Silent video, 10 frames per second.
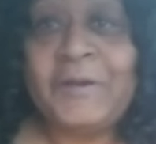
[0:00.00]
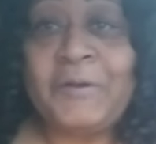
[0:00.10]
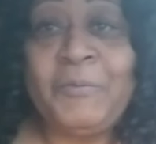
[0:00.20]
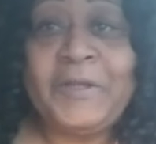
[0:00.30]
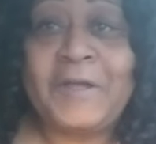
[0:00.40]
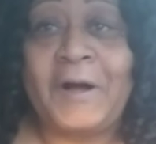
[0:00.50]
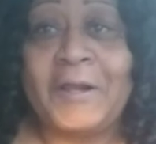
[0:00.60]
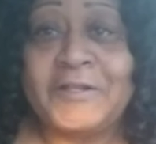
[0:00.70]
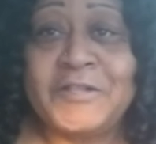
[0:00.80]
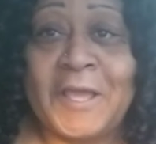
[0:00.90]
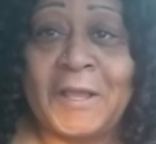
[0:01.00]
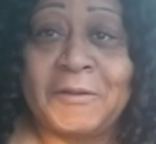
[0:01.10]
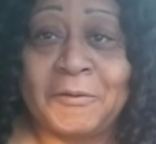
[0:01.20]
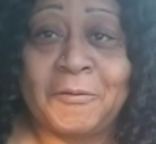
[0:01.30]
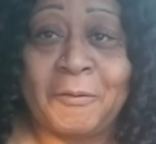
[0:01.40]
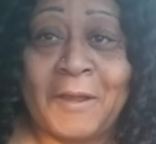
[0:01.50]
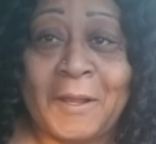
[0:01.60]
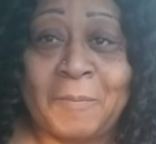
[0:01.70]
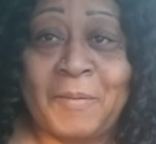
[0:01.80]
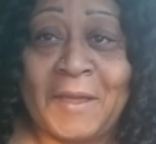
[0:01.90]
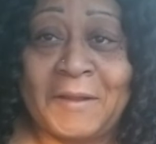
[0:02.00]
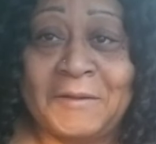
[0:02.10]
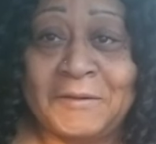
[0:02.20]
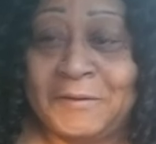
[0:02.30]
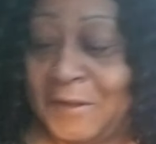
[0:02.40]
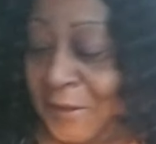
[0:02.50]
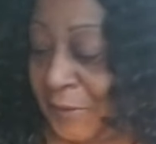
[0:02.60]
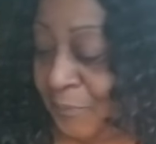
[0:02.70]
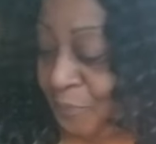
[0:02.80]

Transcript: we call it jack in the crack back in the day.